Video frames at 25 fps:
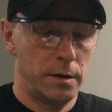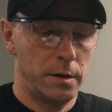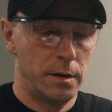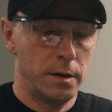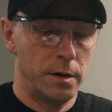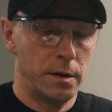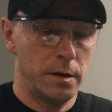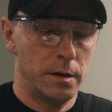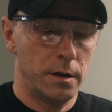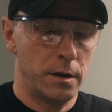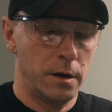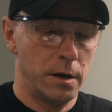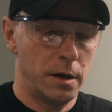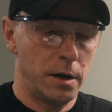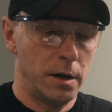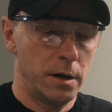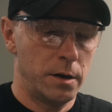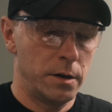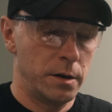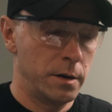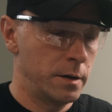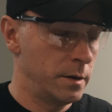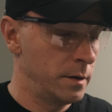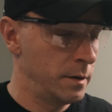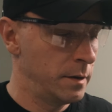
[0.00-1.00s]
and
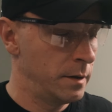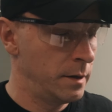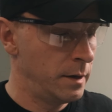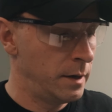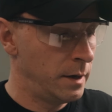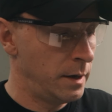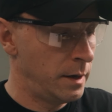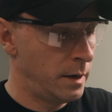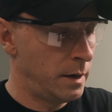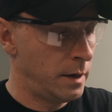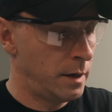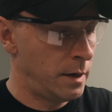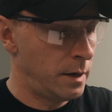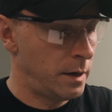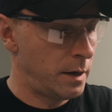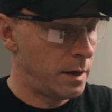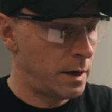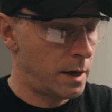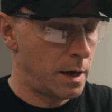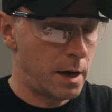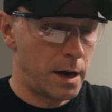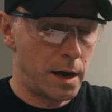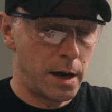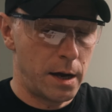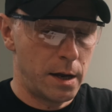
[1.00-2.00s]
here,
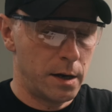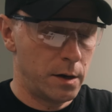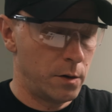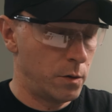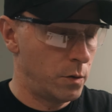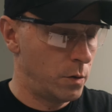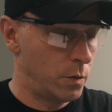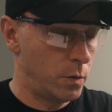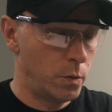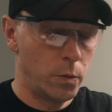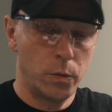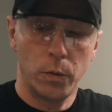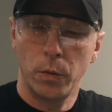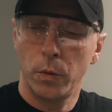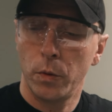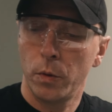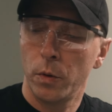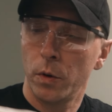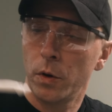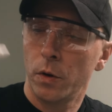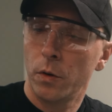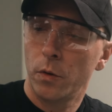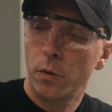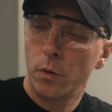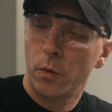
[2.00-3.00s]
and
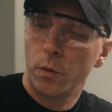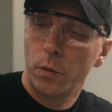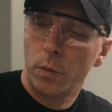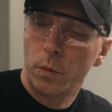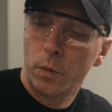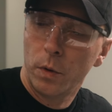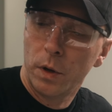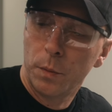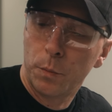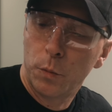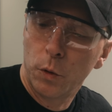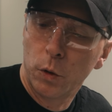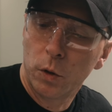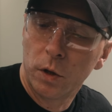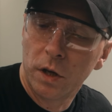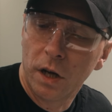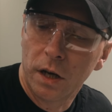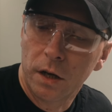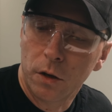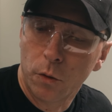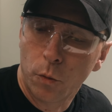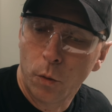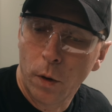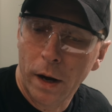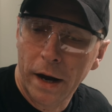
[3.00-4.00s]
we put
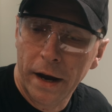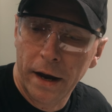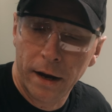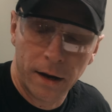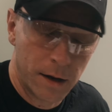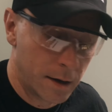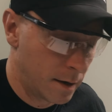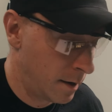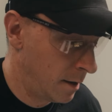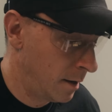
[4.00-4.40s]
that away.